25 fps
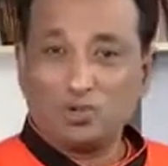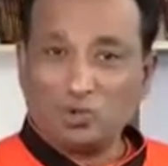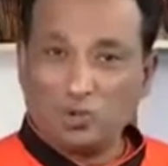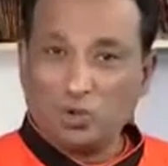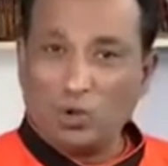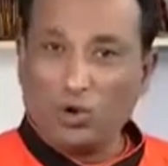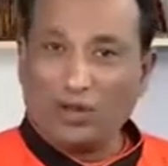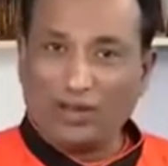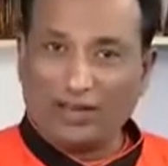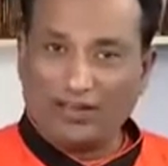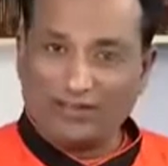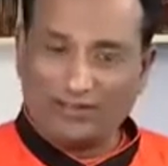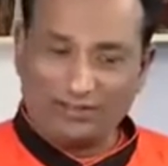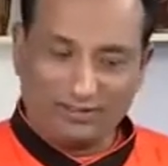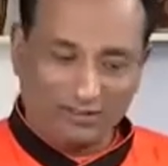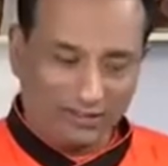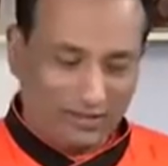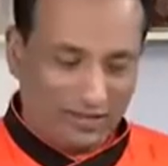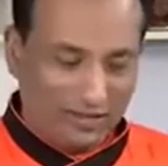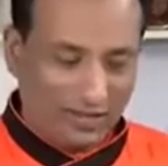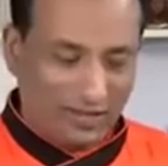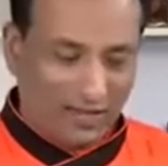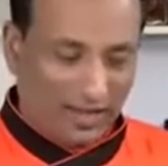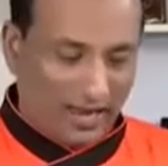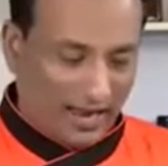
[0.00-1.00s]
cook it,
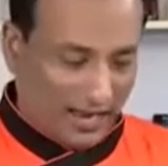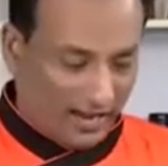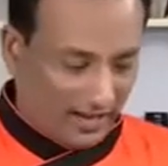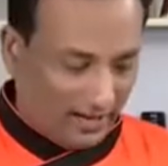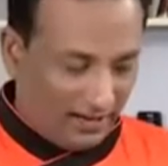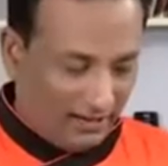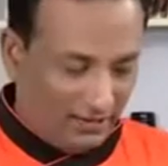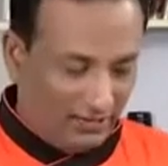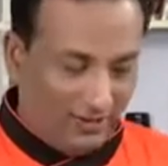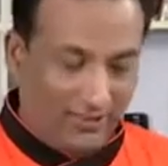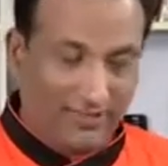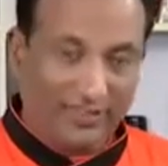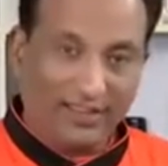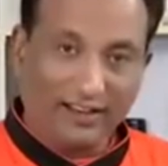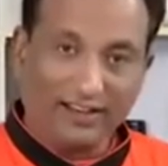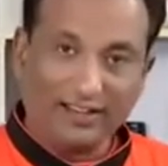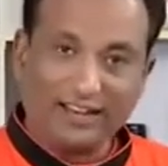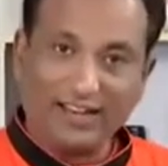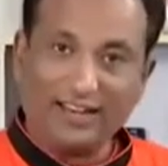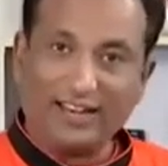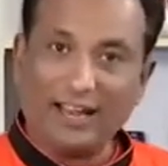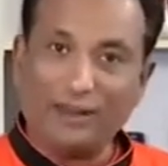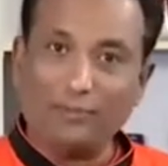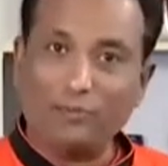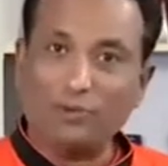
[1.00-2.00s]
and when they are
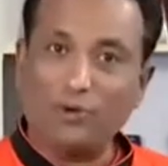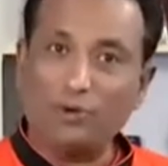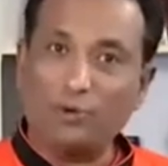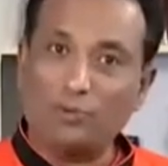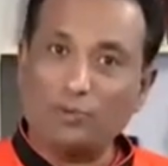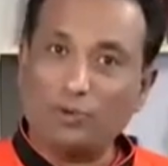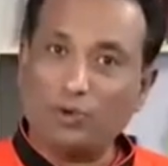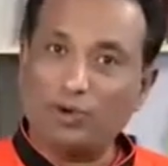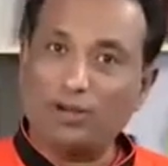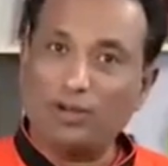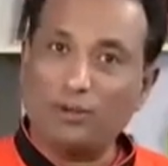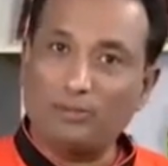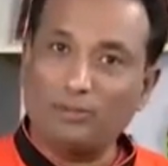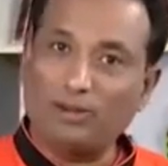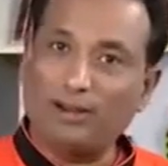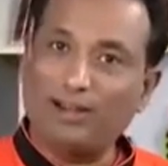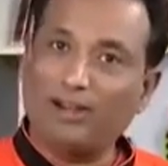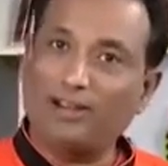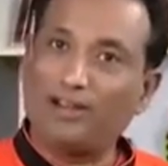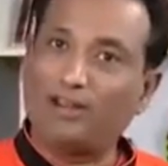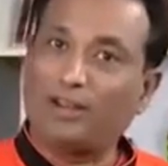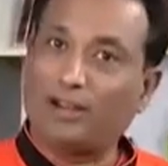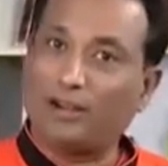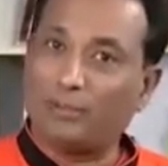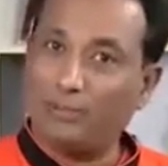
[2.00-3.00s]
done, I am going to put in a
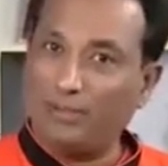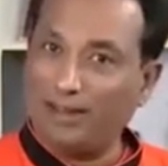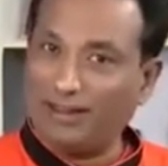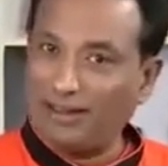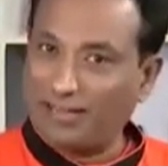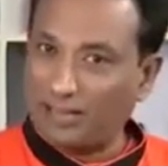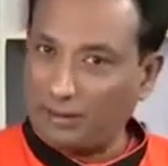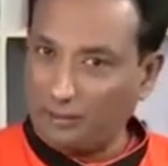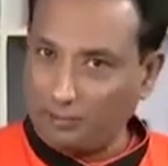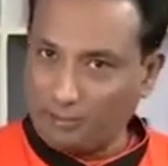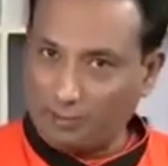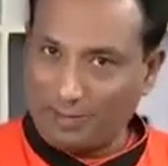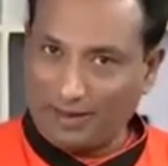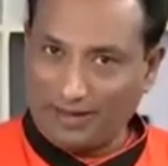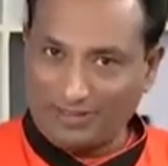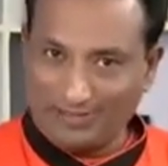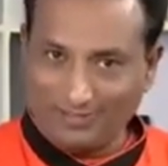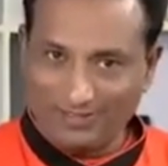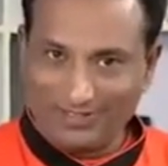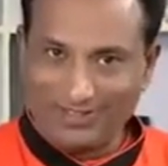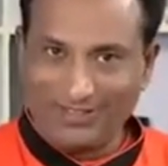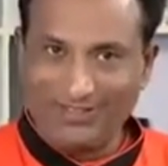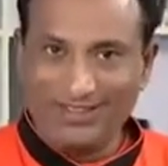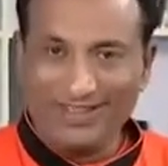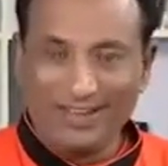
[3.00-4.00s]
blender and make it a
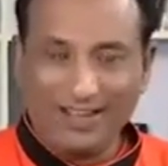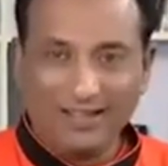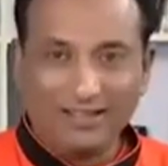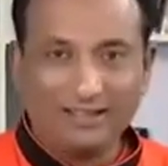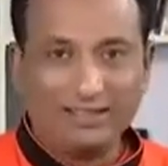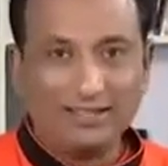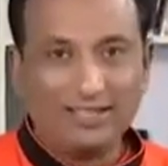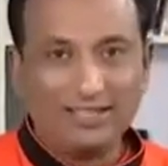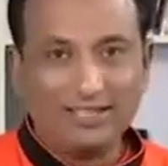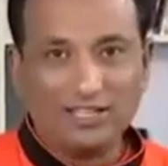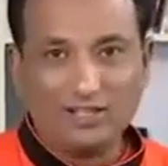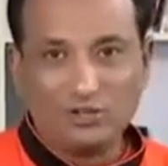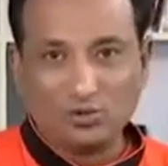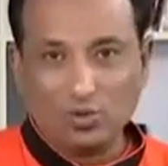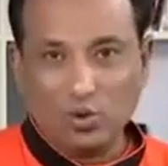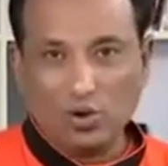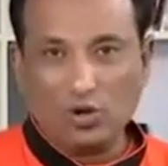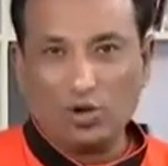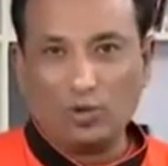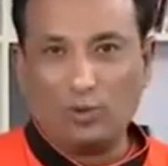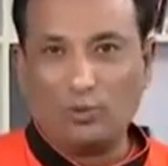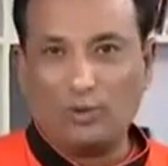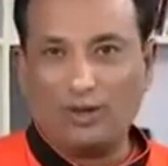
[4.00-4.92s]
paste. This is going to